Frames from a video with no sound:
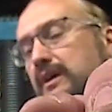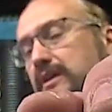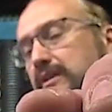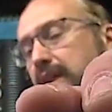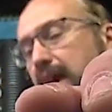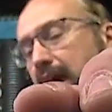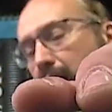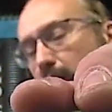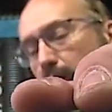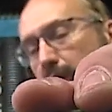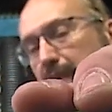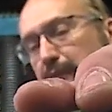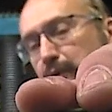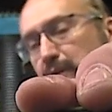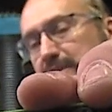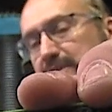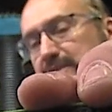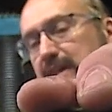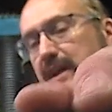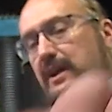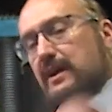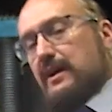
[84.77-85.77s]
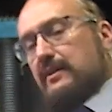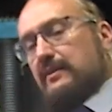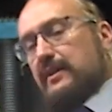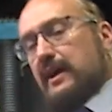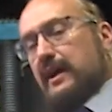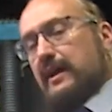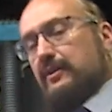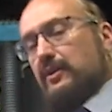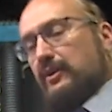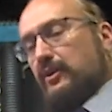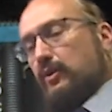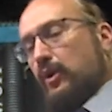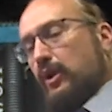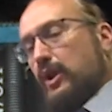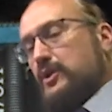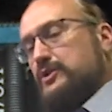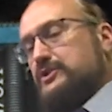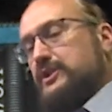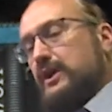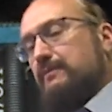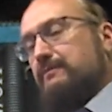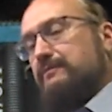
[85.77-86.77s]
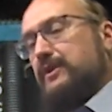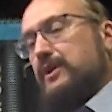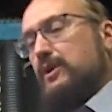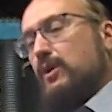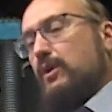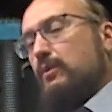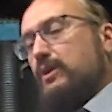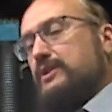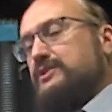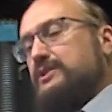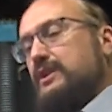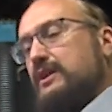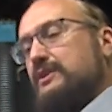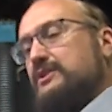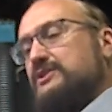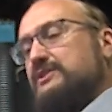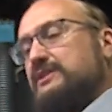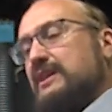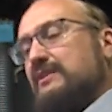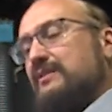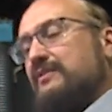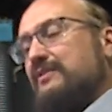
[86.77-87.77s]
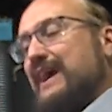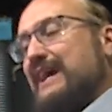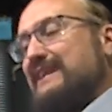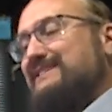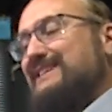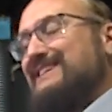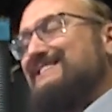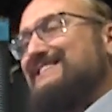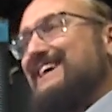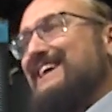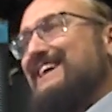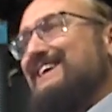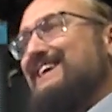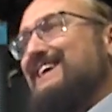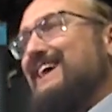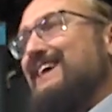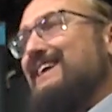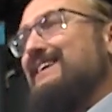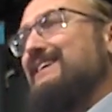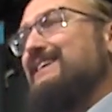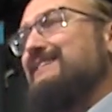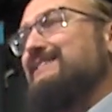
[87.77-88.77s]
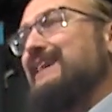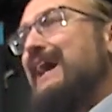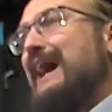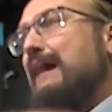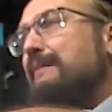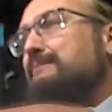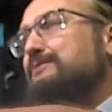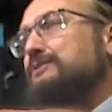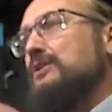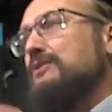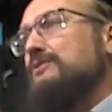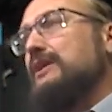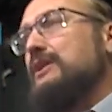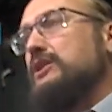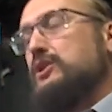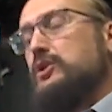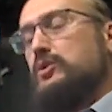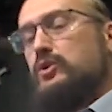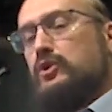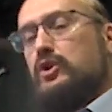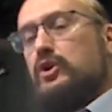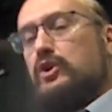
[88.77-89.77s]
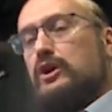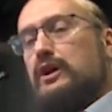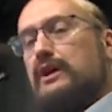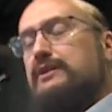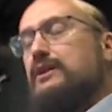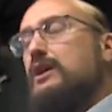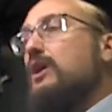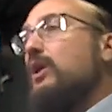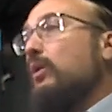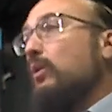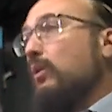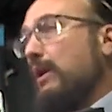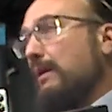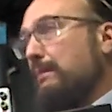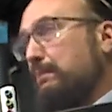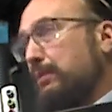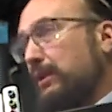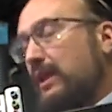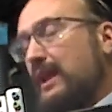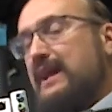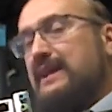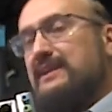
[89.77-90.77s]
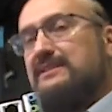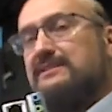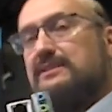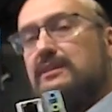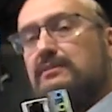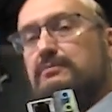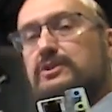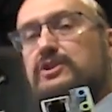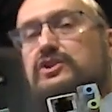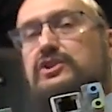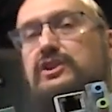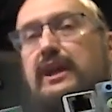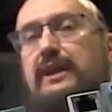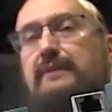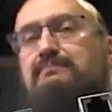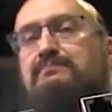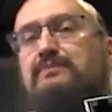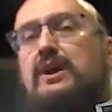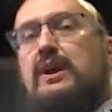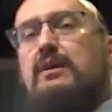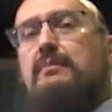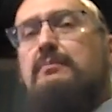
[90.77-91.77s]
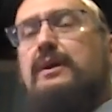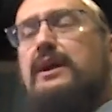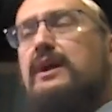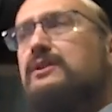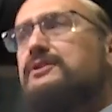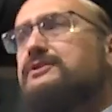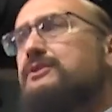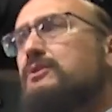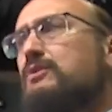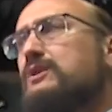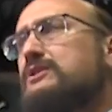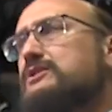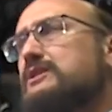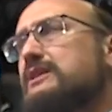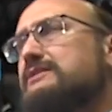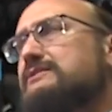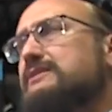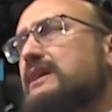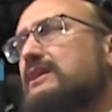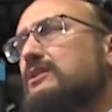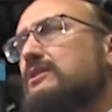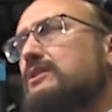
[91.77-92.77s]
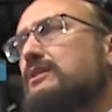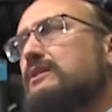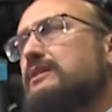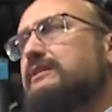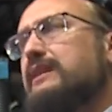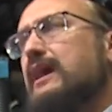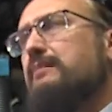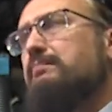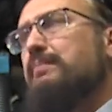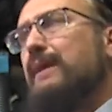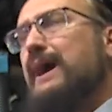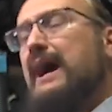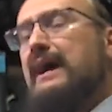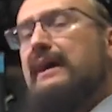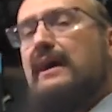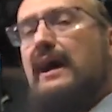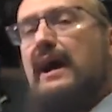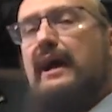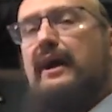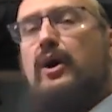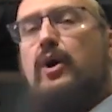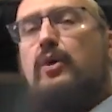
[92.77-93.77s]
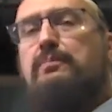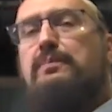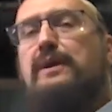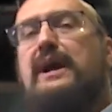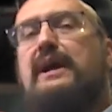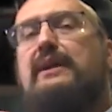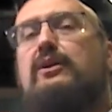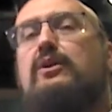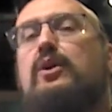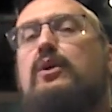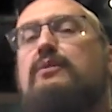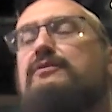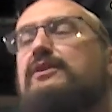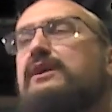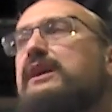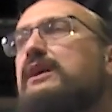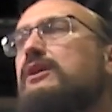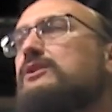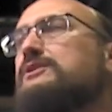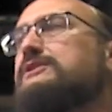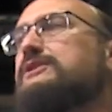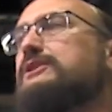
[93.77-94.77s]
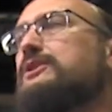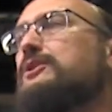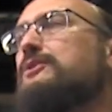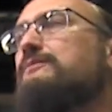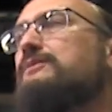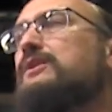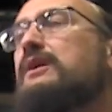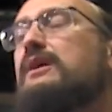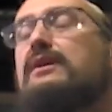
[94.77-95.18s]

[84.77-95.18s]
Now, if we stay on that close-up view, I want you to understand that that's a dedicated adapter that you could replace in a machine. But I also want you to take a look at that back I/O panel over here too.